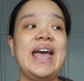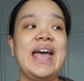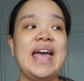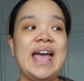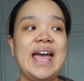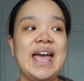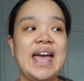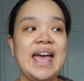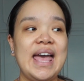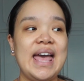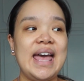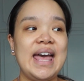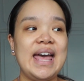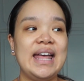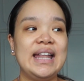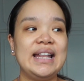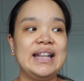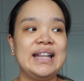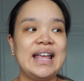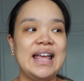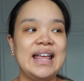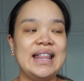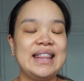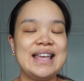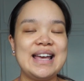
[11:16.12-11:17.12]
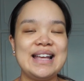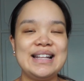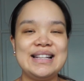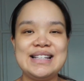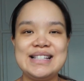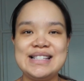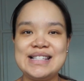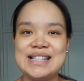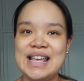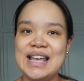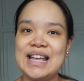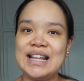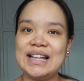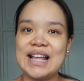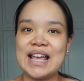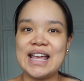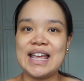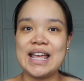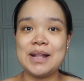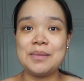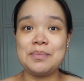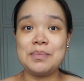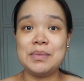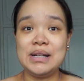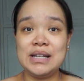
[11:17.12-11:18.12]
And that is it. I
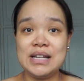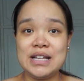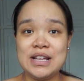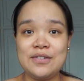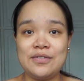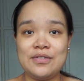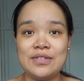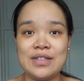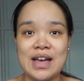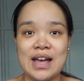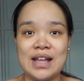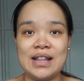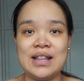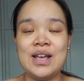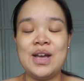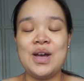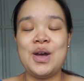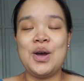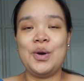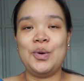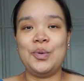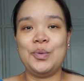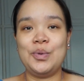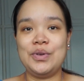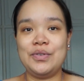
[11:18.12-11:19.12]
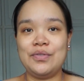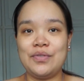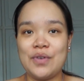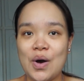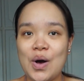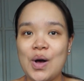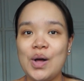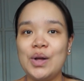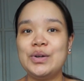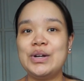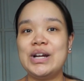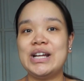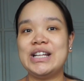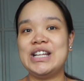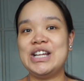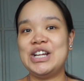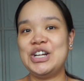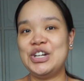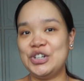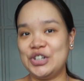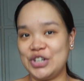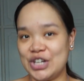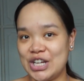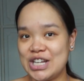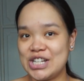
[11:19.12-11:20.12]
can't believe that we've already
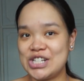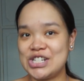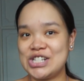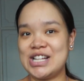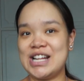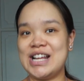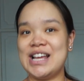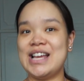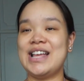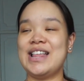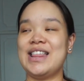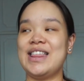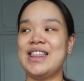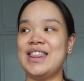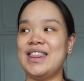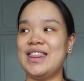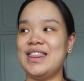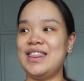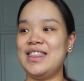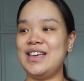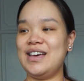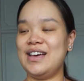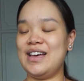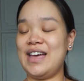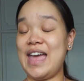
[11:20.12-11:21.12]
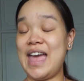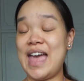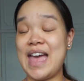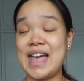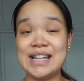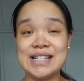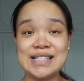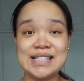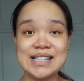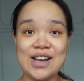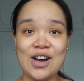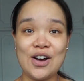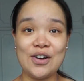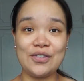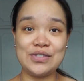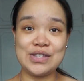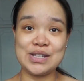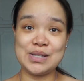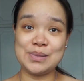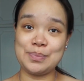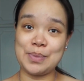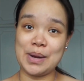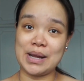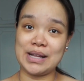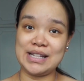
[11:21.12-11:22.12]
reached the end of
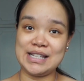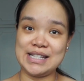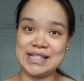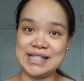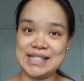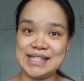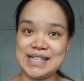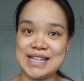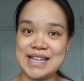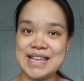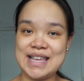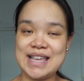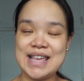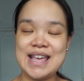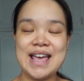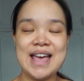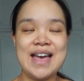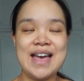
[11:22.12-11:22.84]
this pregnancy.